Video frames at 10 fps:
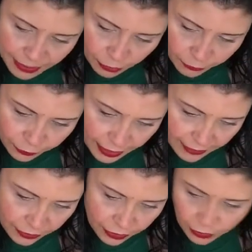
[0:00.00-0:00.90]
of
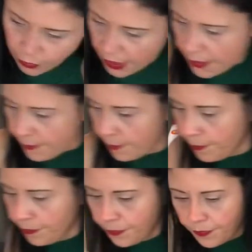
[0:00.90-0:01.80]
flavor, okay?
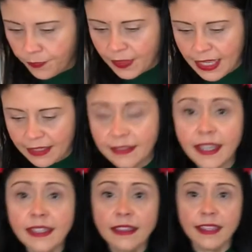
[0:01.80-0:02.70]

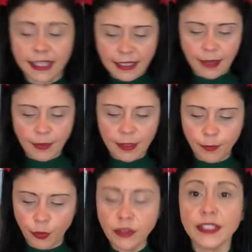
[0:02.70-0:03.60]
Second thing I'm gonna
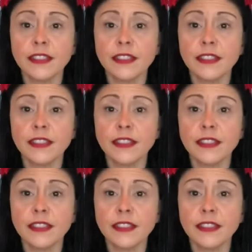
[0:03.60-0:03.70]
put is